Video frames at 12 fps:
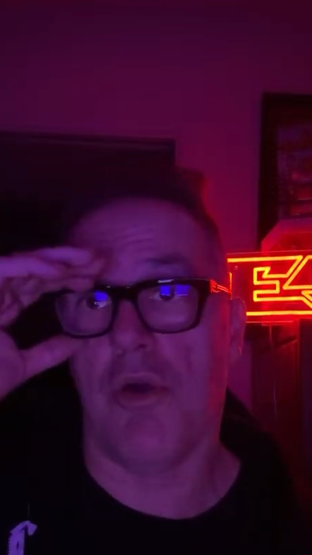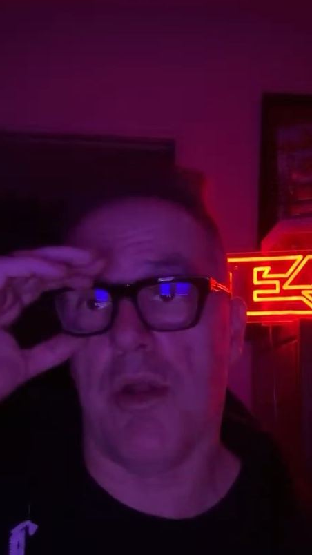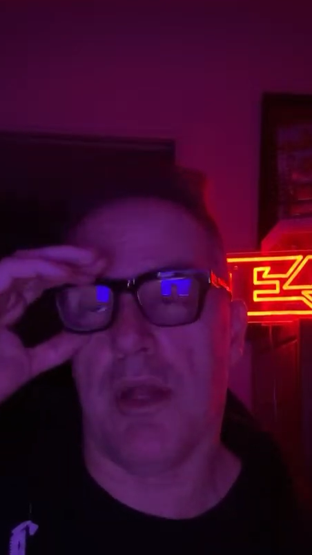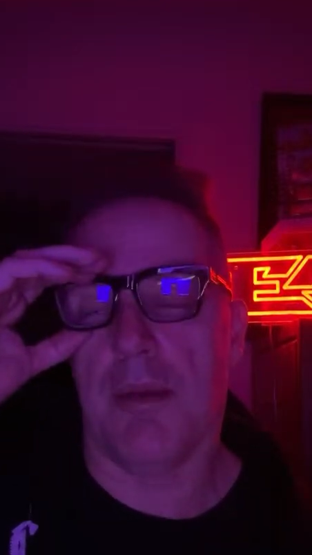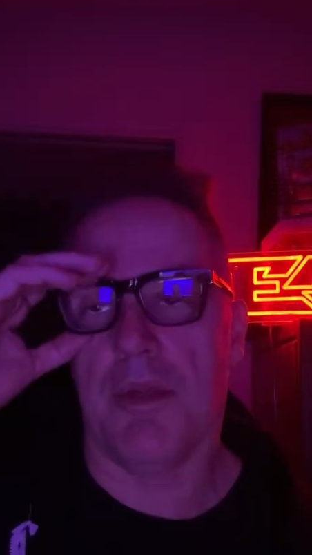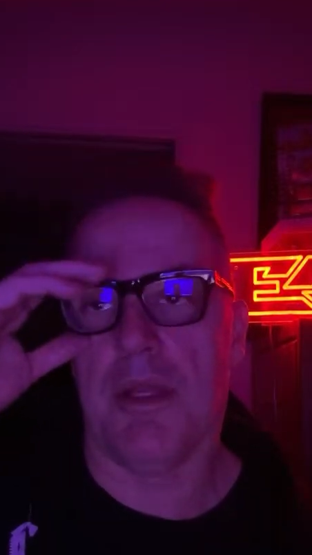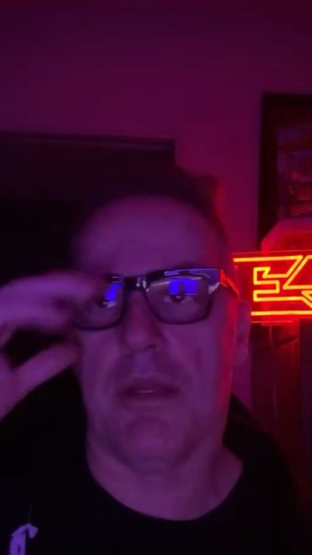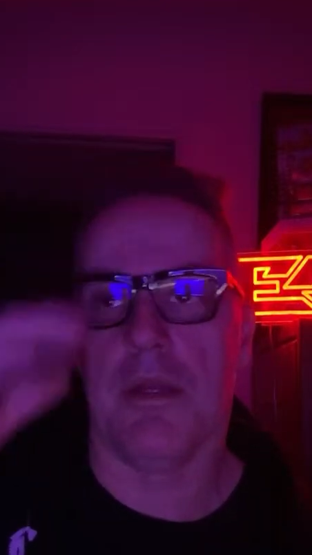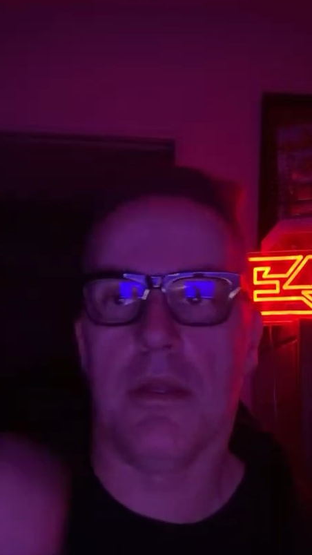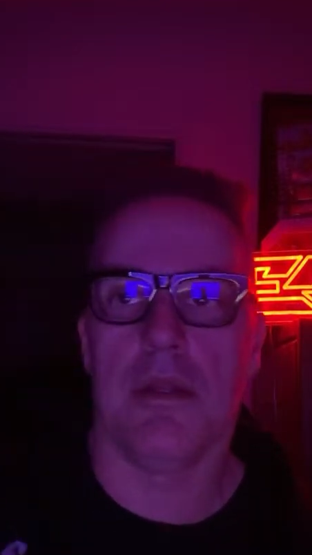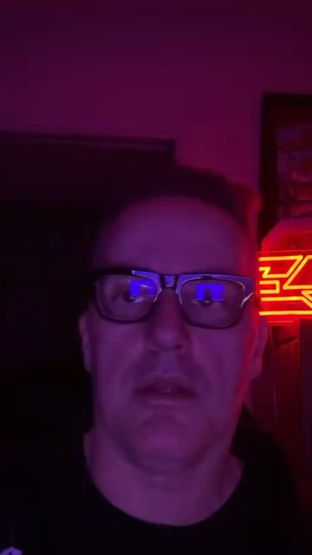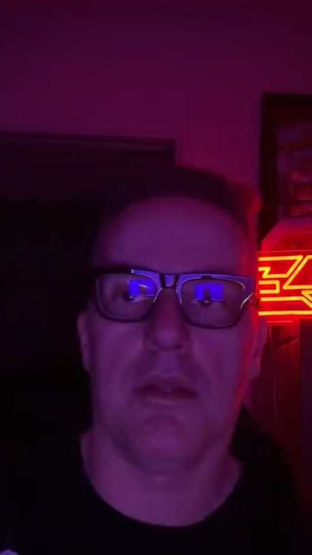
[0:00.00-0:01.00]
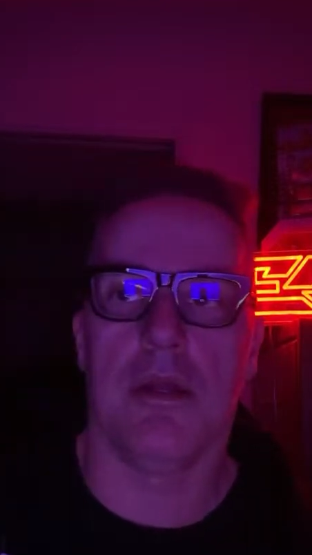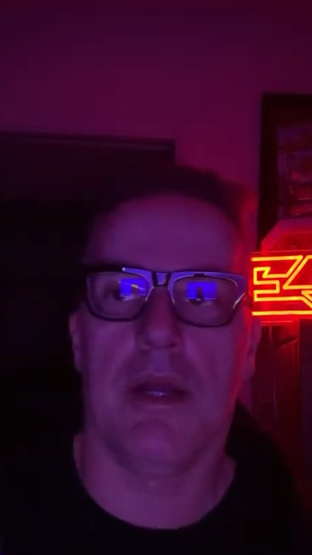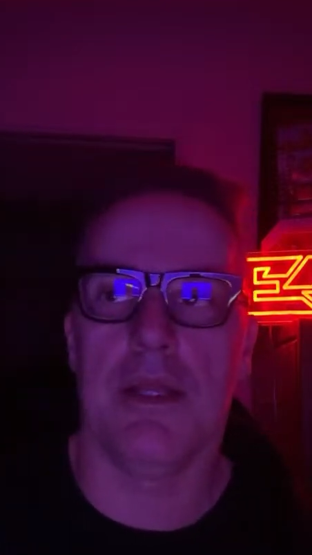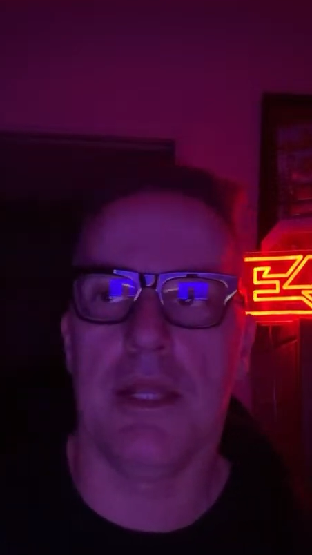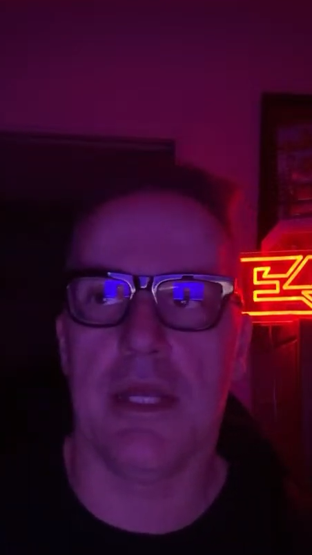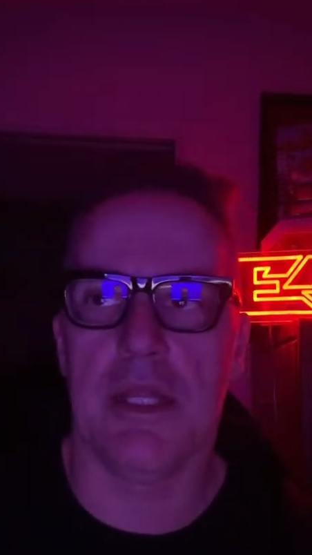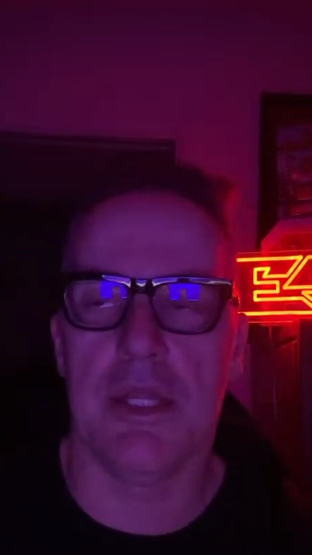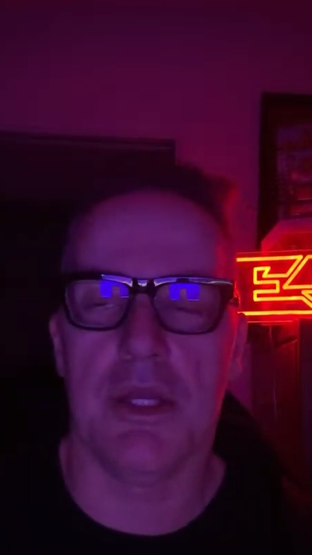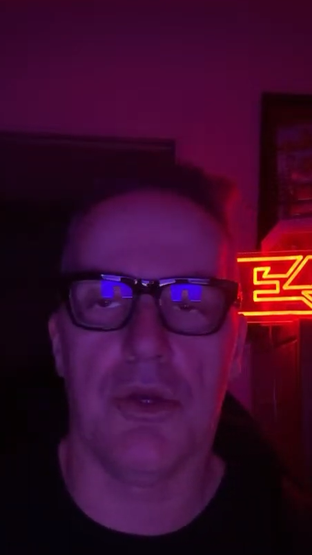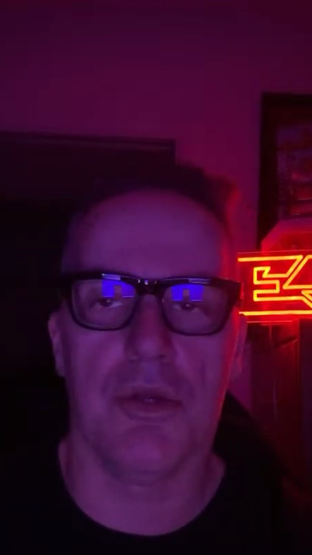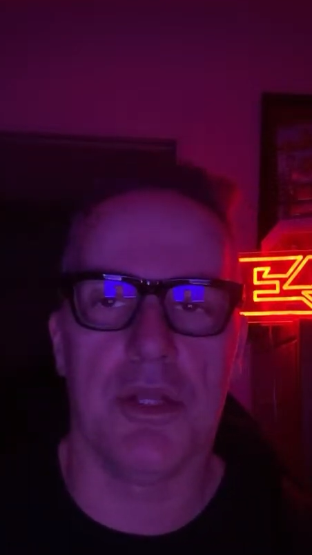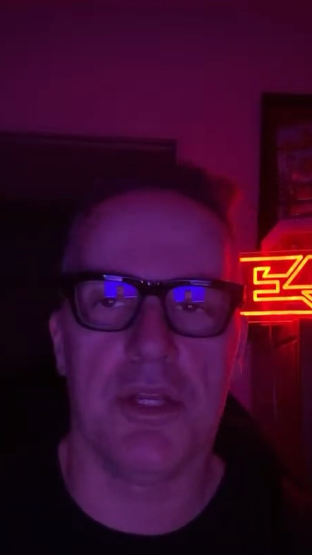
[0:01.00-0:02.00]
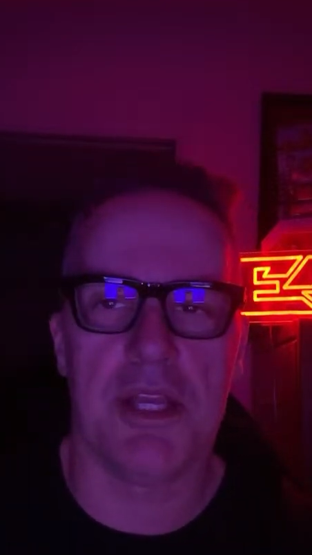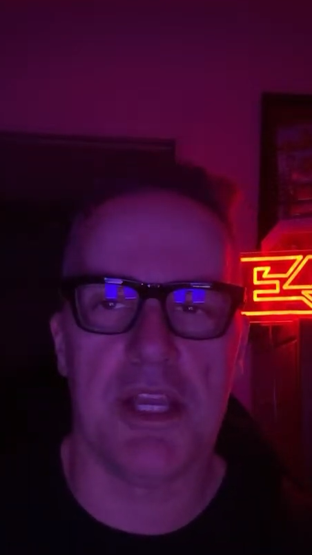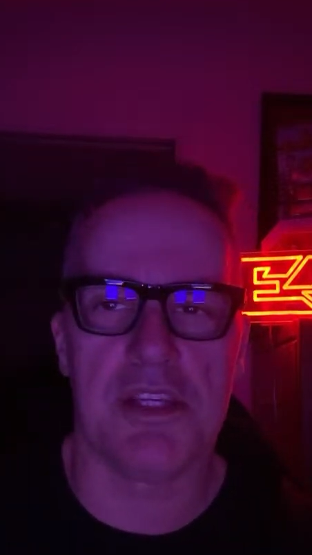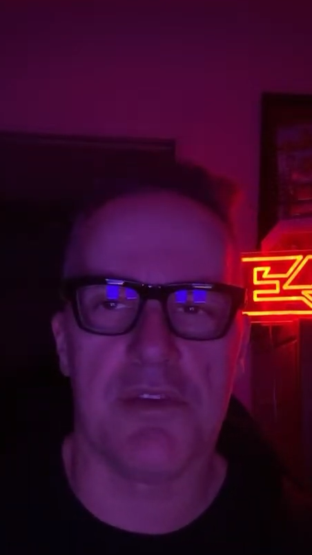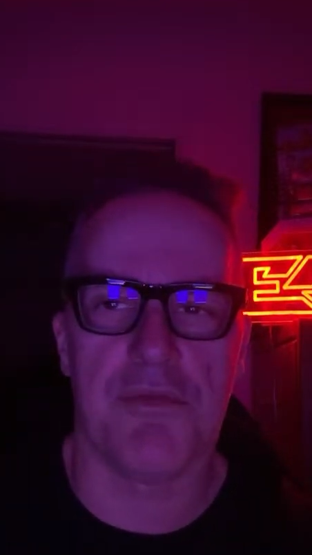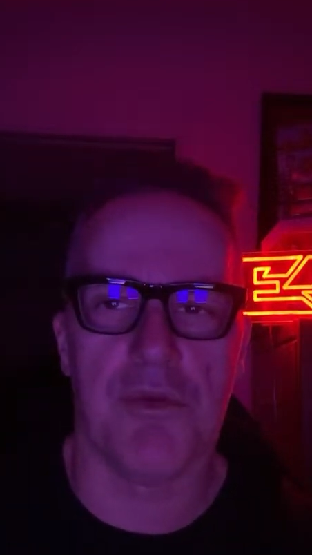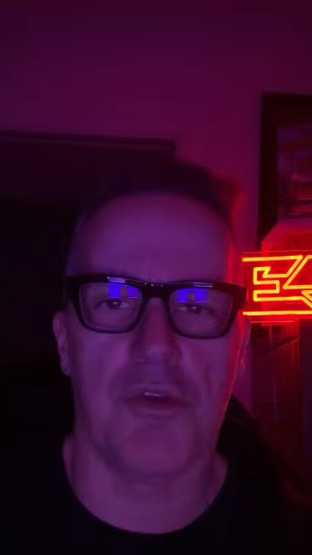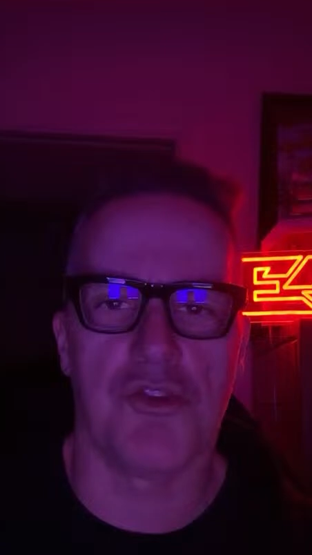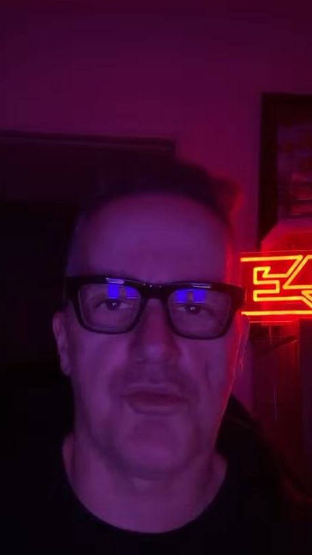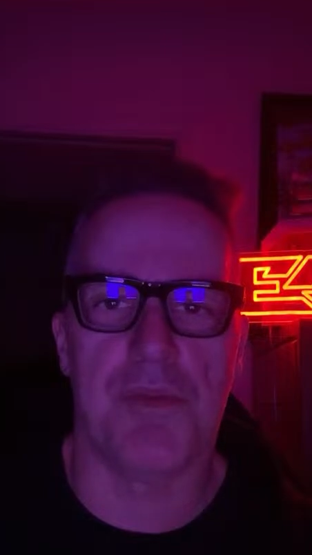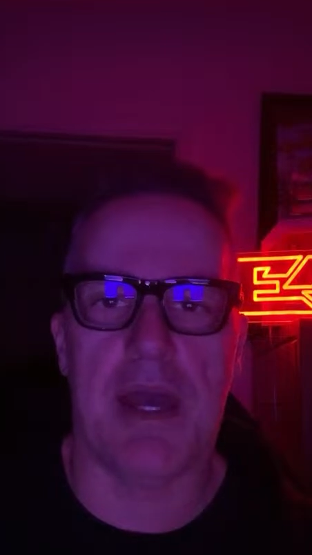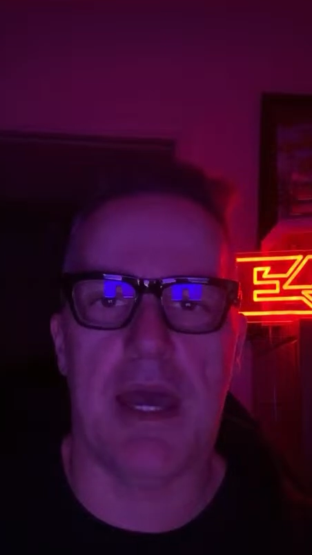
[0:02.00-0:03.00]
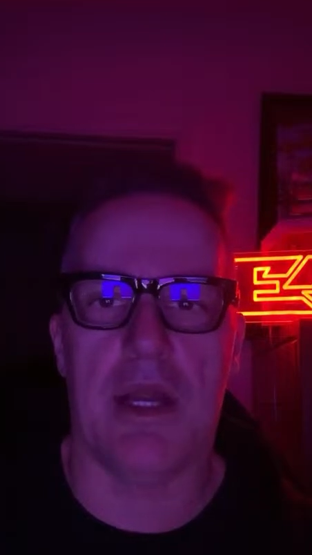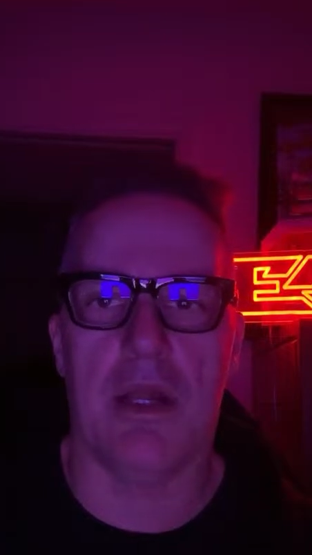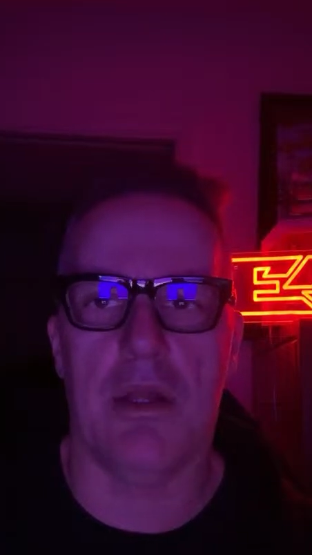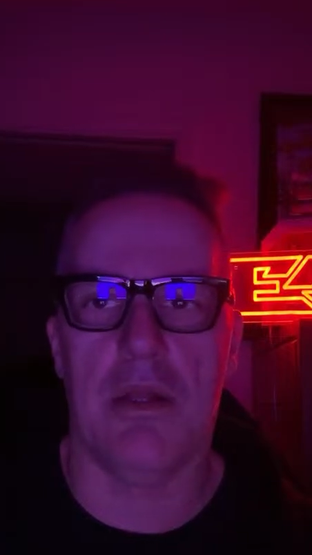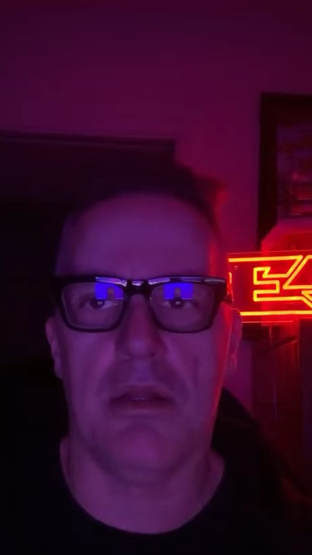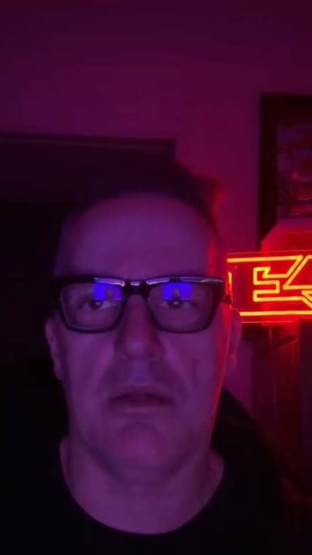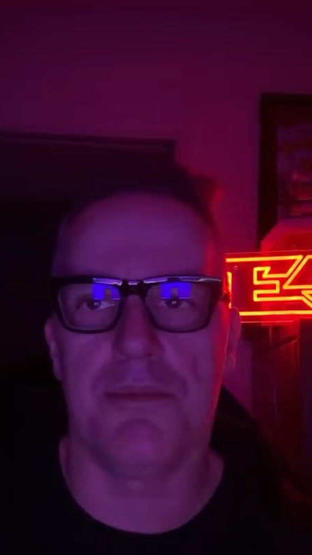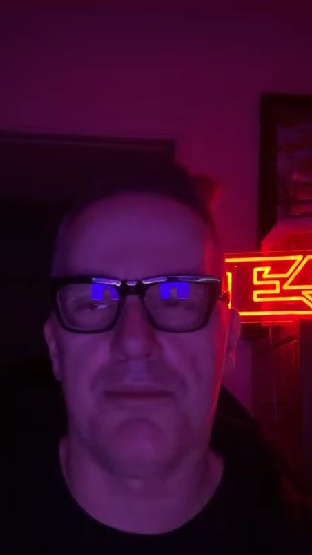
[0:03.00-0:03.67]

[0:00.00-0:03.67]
And I mean, I think in the early days of roast battle,